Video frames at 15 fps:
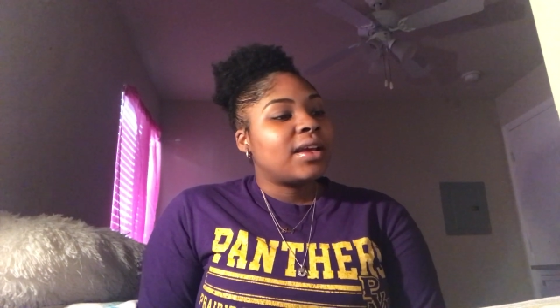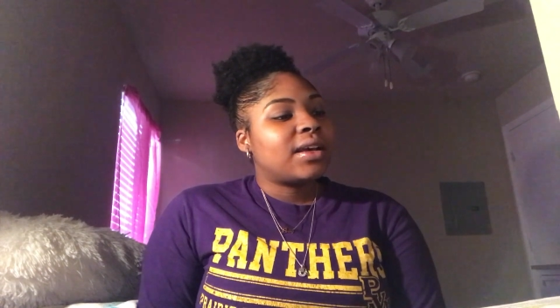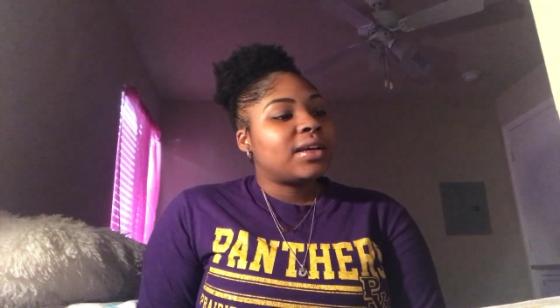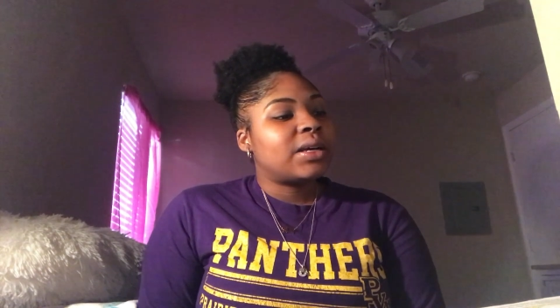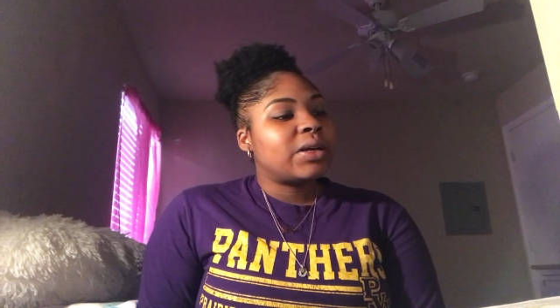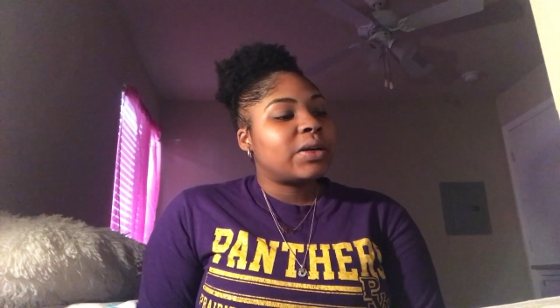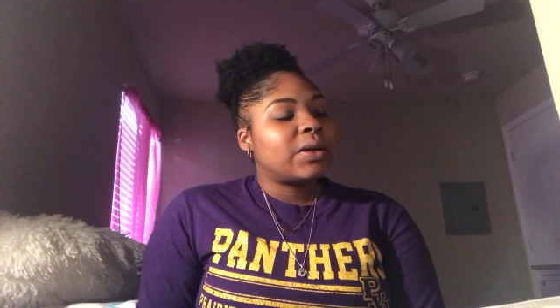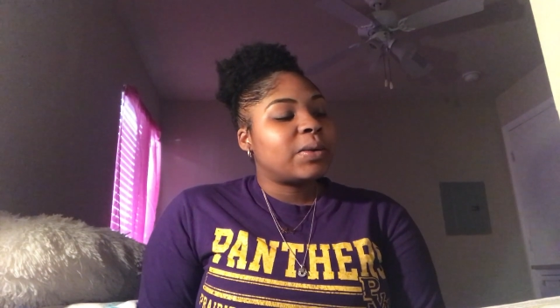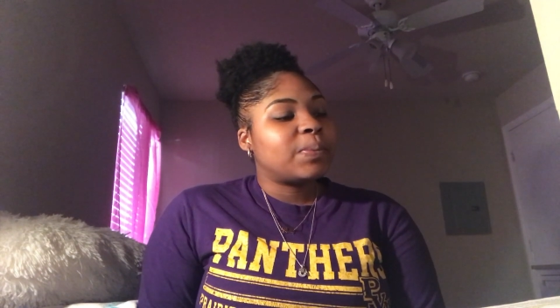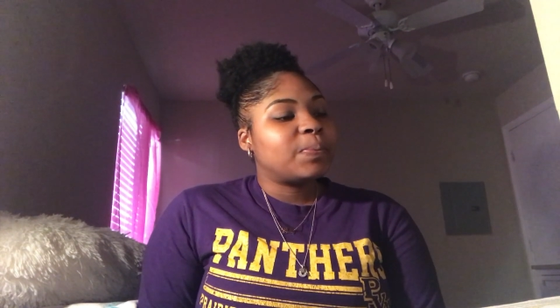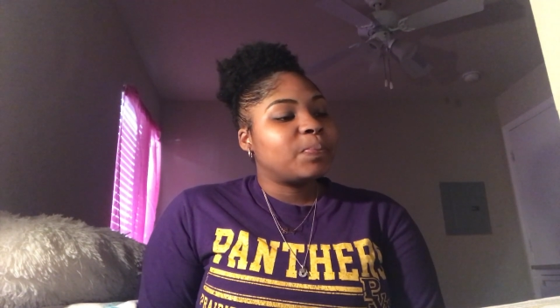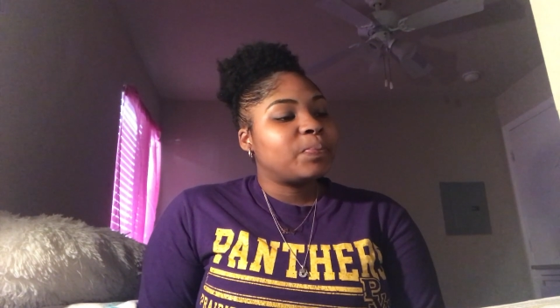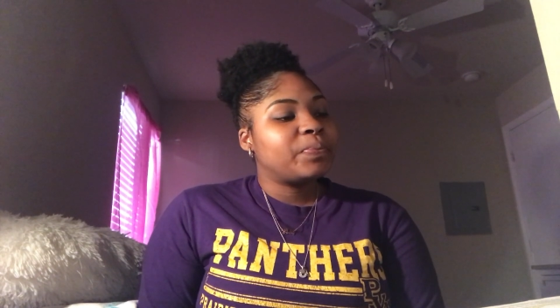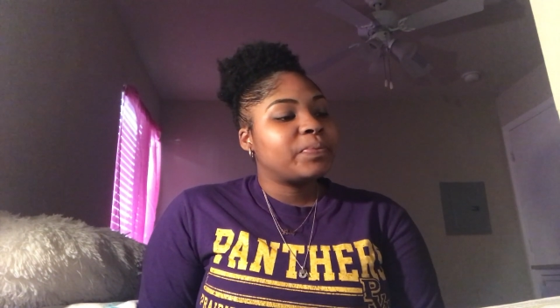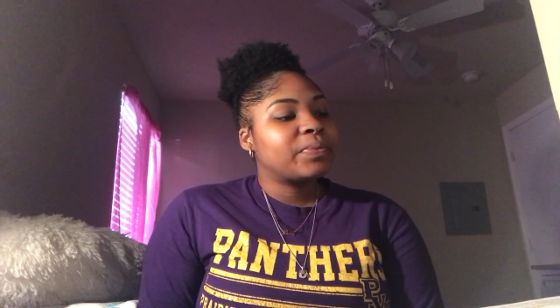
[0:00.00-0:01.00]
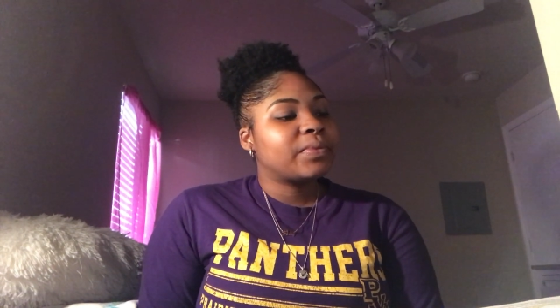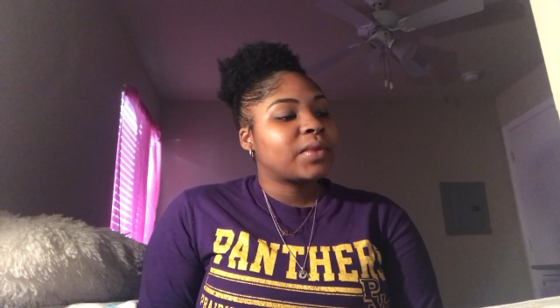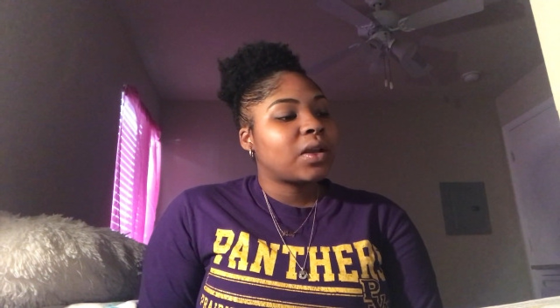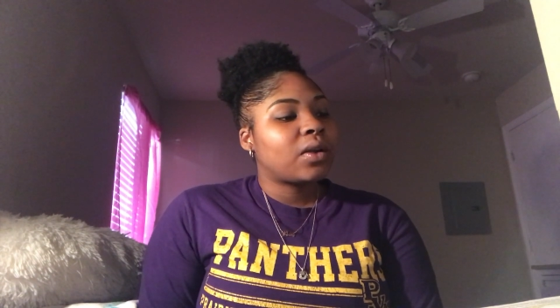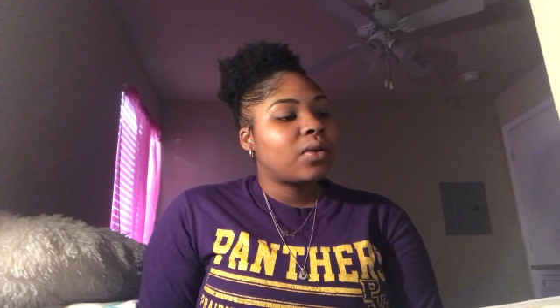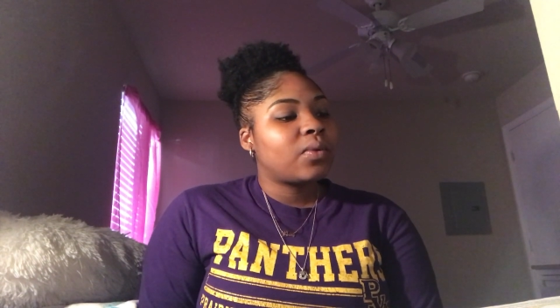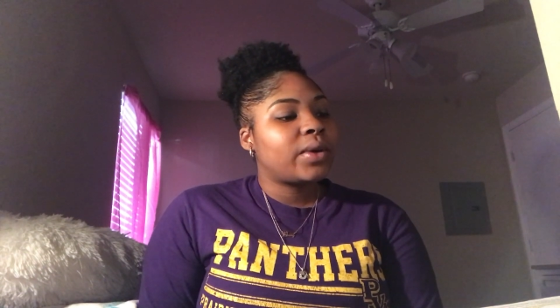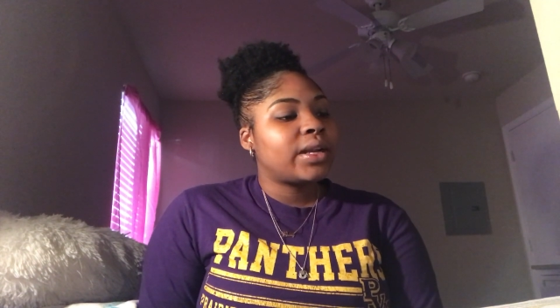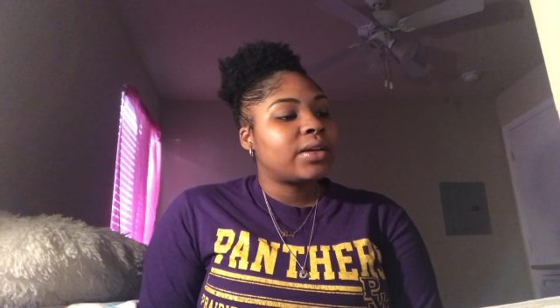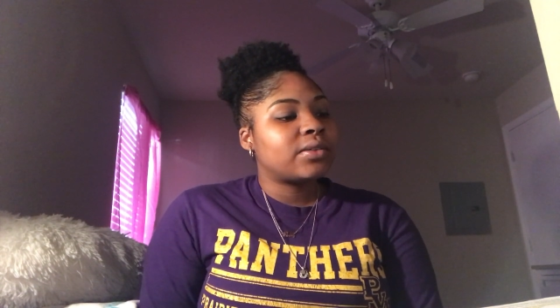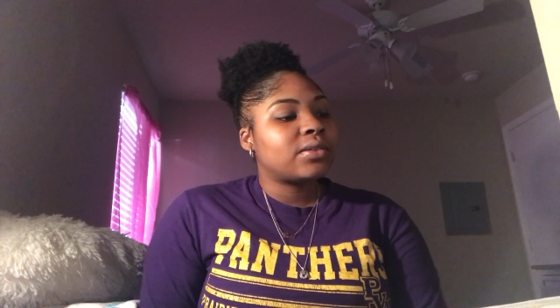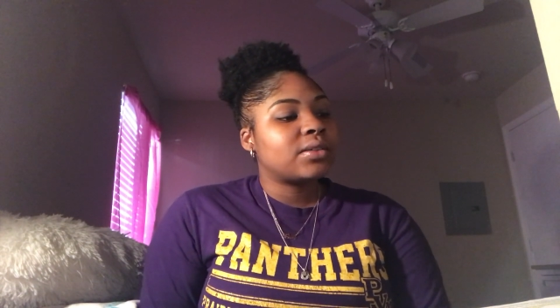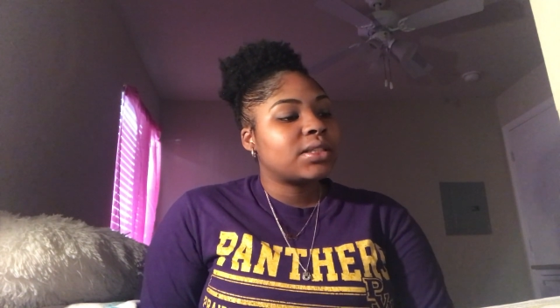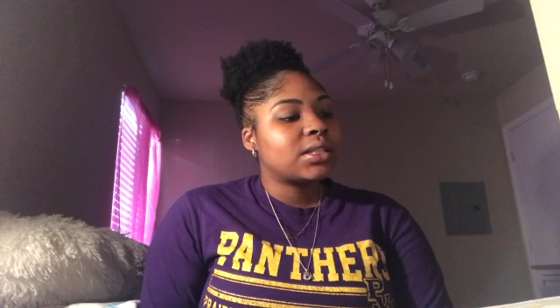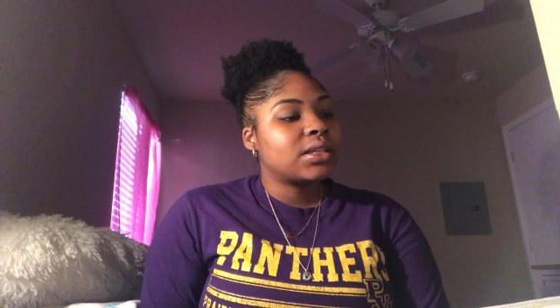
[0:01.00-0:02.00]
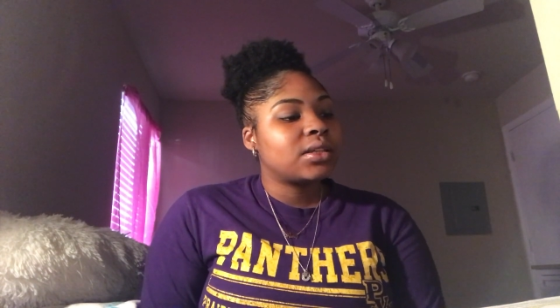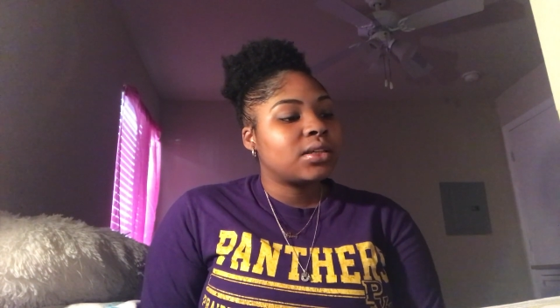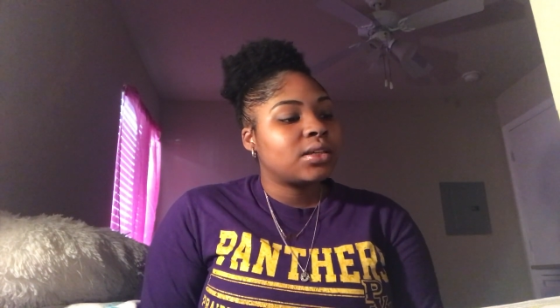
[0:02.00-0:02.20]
What else?